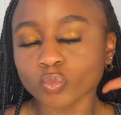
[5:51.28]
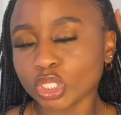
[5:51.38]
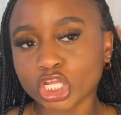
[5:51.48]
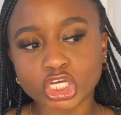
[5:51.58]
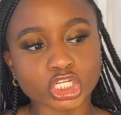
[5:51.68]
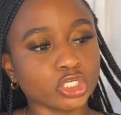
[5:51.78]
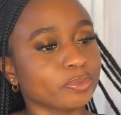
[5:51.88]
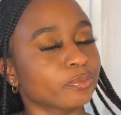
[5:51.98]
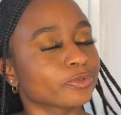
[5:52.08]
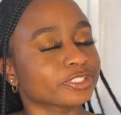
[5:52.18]
They look a little
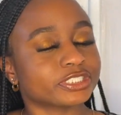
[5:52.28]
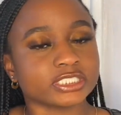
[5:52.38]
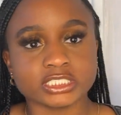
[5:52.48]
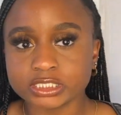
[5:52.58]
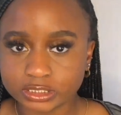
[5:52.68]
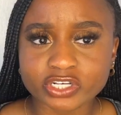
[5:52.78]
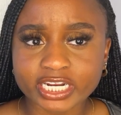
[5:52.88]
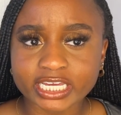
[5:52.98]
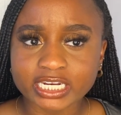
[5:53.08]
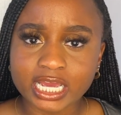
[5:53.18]
bit more sleek. Trying
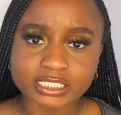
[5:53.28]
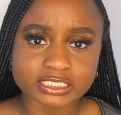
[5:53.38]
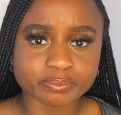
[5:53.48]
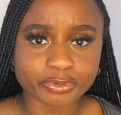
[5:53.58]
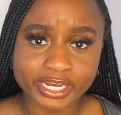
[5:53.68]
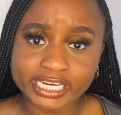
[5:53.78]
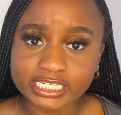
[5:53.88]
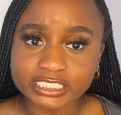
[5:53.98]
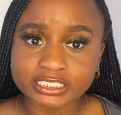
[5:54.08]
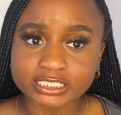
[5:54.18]
to get knotless
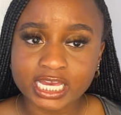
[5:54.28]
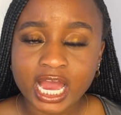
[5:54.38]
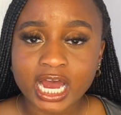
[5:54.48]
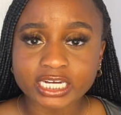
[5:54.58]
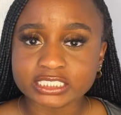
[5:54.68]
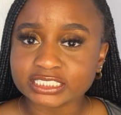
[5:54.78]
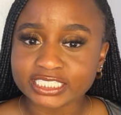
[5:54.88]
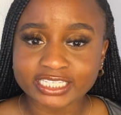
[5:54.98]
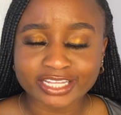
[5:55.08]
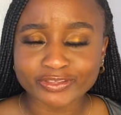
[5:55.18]
braids,
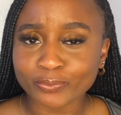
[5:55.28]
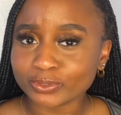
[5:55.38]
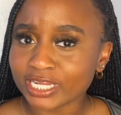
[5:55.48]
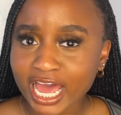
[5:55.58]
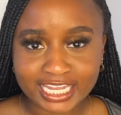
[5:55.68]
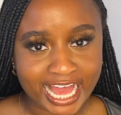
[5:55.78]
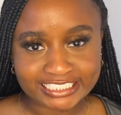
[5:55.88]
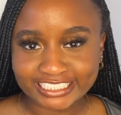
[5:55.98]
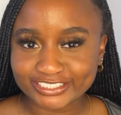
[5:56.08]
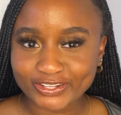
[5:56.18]
understand that they will not
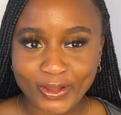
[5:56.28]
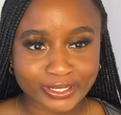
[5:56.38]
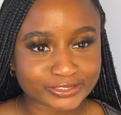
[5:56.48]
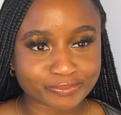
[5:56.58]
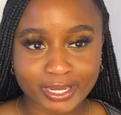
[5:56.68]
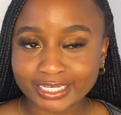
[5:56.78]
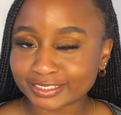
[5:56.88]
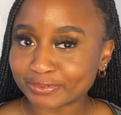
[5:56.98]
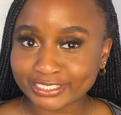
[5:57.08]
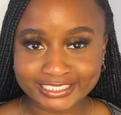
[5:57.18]
last as long as your box
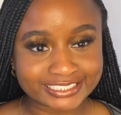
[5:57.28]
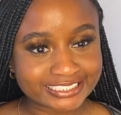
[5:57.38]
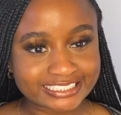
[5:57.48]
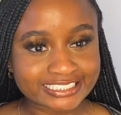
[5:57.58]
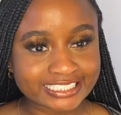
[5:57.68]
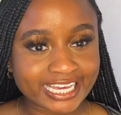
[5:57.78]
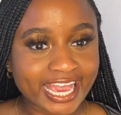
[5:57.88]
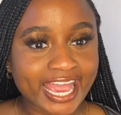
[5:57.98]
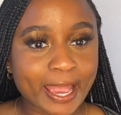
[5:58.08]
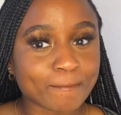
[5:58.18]
braids,
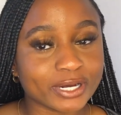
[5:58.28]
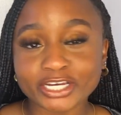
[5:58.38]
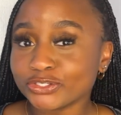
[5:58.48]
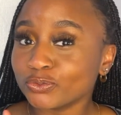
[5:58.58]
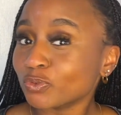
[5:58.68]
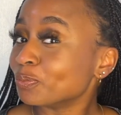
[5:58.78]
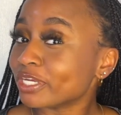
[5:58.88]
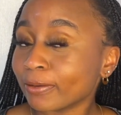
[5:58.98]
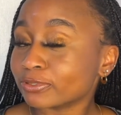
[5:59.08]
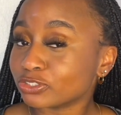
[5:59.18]
but you will be
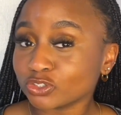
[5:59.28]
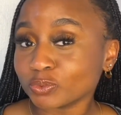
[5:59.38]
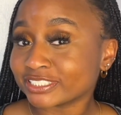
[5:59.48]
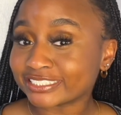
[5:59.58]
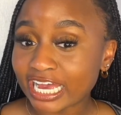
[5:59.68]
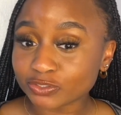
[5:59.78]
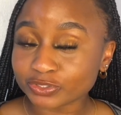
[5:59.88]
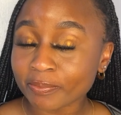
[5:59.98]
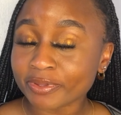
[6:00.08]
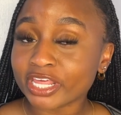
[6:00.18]
able to do more styles with
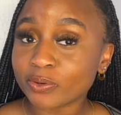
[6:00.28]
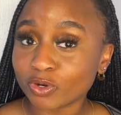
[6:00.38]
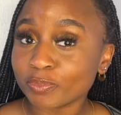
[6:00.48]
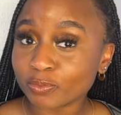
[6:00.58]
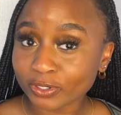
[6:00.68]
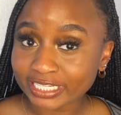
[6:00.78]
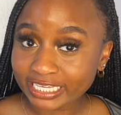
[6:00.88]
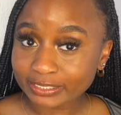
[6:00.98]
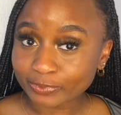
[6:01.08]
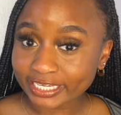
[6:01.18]
and they will be more
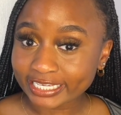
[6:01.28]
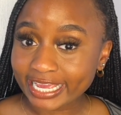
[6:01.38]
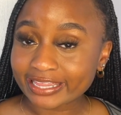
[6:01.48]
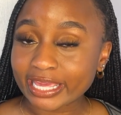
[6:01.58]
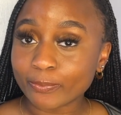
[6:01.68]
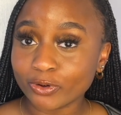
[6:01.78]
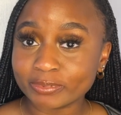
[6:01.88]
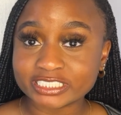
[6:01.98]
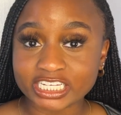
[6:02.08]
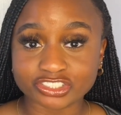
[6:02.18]
lightweight and they will be
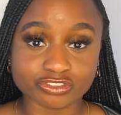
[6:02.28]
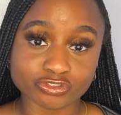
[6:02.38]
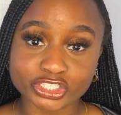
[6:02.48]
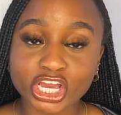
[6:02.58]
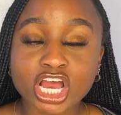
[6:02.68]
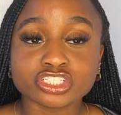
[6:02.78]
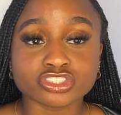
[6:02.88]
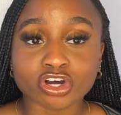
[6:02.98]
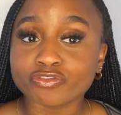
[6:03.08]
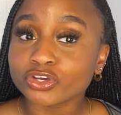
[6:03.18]
tension free.
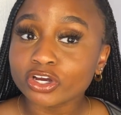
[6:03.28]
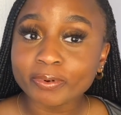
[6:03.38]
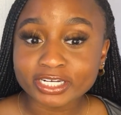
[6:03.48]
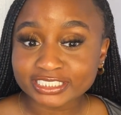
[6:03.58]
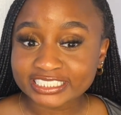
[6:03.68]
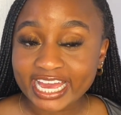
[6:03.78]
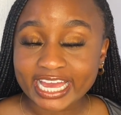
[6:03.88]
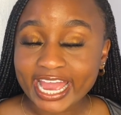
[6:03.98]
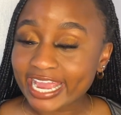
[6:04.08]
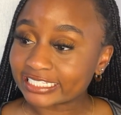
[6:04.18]
So if you're a person that
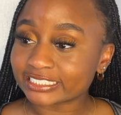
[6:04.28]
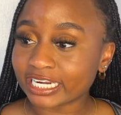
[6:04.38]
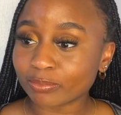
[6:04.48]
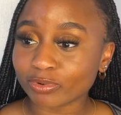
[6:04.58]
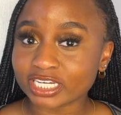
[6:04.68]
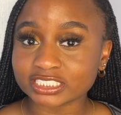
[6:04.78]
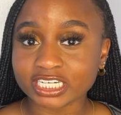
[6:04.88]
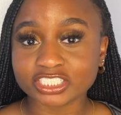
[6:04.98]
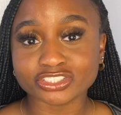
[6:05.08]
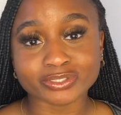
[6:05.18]
hates getting braids done
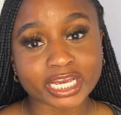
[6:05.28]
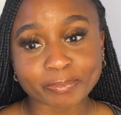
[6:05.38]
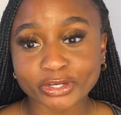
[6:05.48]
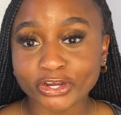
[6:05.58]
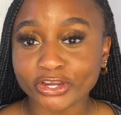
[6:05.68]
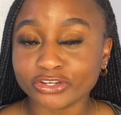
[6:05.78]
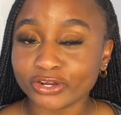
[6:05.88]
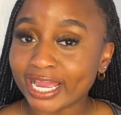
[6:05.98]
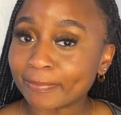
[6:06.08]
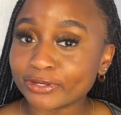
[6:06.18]
because your neck be hurting, your
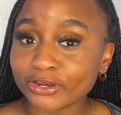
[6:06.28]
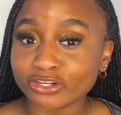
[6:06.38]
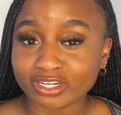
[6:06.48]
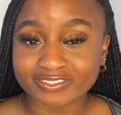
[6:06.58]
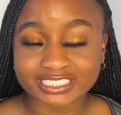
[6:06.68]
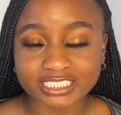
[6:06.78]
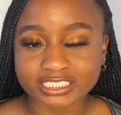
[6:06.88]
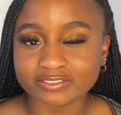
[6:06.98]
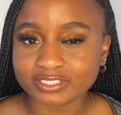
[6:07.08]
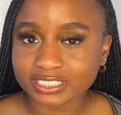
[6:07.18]
head be hurting, you have a
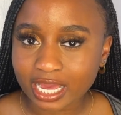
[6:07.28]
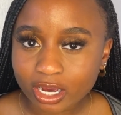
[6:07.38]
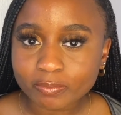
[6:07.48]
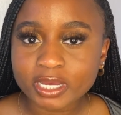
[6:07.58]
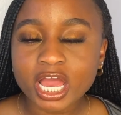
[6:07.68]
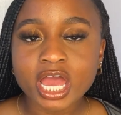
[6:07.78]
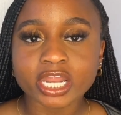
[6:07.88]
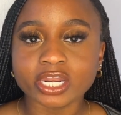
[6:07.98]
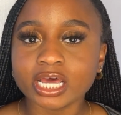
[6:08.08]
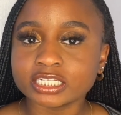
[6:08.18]
sensitive scalp,
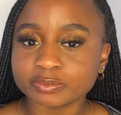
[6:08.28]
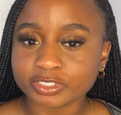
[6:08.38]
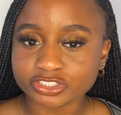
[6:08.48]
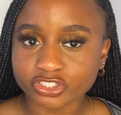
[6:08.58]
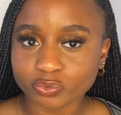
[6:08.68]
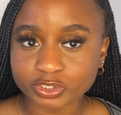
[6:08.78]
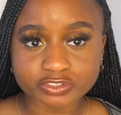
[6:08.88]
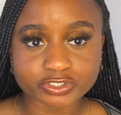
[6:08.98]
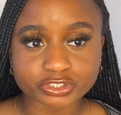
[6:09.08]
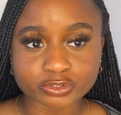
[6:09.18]
knotless braids are the ones
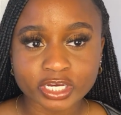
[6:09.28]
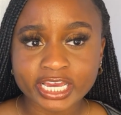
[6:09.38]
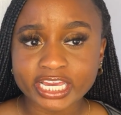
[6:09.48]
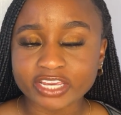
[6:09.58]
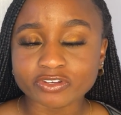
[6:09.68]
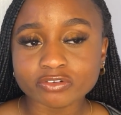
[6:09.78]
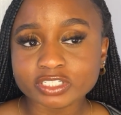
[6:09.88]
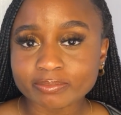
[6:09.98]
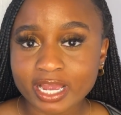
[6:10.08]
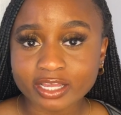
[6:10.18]
for you. If you don't
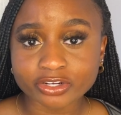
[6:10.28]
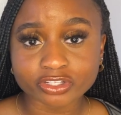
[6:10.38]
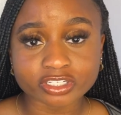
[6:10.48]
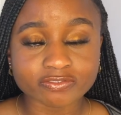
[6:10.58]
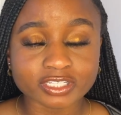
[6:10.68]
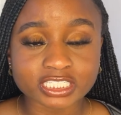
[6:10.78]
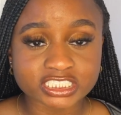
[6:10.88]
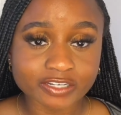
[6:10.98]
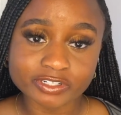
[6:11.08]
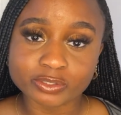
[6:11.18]
really mind and you're looking for
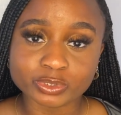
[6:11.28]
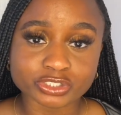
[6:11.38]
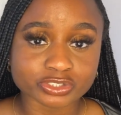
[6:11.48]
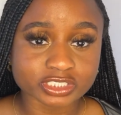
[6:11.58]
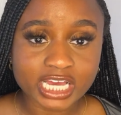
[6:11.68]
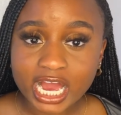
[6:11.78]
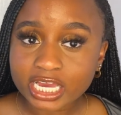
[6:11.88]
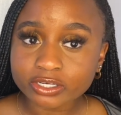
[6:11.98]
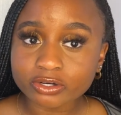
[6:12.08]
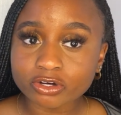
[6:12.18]
longevity with your
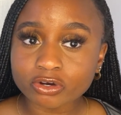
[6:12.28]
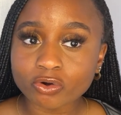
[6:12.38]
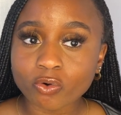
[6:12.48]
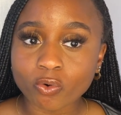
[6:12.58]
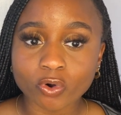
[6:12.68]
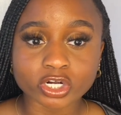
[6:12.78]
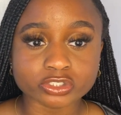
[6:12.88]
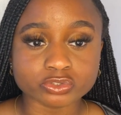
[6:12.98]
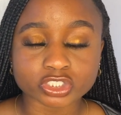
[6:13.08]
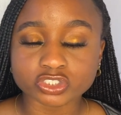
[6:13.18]
style, or you
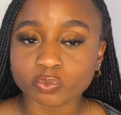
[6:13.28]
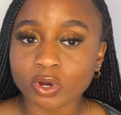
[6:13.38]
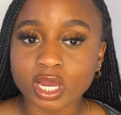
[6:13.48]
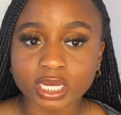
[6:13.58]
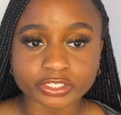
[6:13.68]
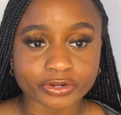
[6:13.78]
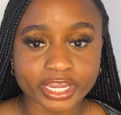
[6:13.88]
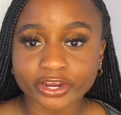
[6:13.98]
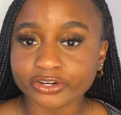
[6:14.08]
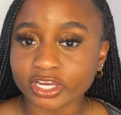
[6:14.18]
just want your
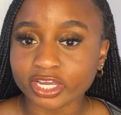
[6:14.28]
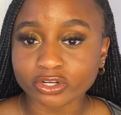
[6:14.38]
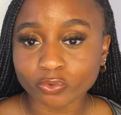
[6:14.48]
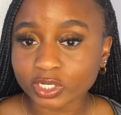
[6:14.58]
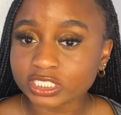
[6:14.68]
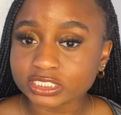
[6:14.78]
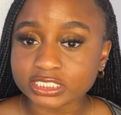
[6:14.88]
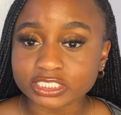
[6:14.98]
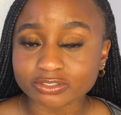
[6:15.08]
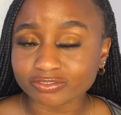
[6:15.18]
hair done quickly,
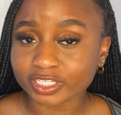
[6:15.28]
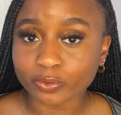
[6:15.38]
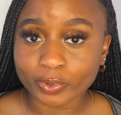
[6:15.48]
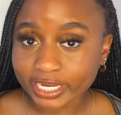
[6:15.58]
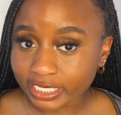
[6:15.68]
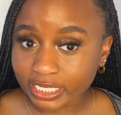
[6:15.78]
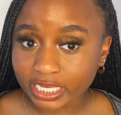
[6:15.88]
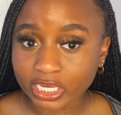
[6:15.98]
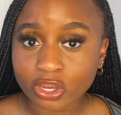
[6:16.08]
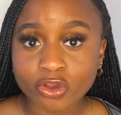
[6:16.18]
you don't feel like
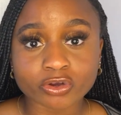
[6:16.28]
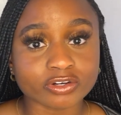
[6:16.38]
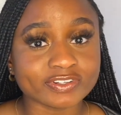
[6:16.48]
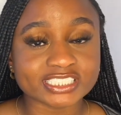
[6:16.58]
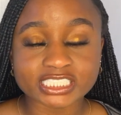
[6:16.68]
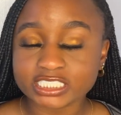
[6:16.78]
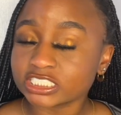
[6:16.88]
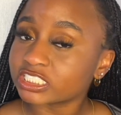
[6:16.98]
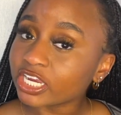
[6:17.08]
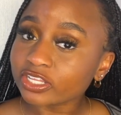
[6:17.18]
waiting, you don't feel like sitting in the
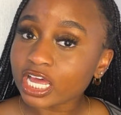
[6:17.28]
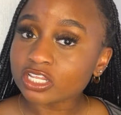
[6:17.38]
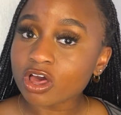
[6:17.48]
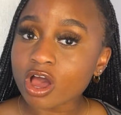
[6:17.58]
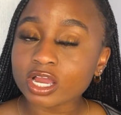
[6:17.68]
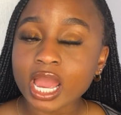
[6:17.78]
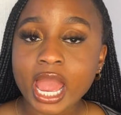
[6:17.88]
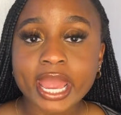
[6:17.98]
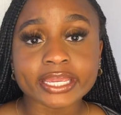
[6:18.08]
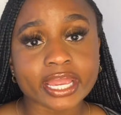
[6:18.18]
chair that long,
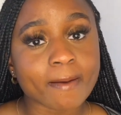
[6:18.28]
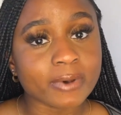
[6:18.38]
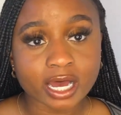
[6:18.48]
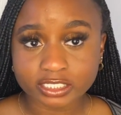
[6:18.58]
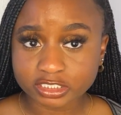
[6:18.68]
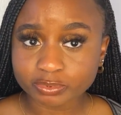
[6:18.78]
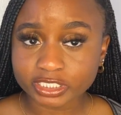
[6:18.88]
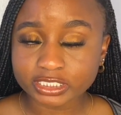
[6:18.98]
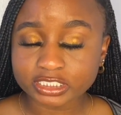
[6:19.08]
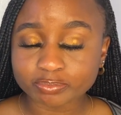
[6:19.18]
get box braids.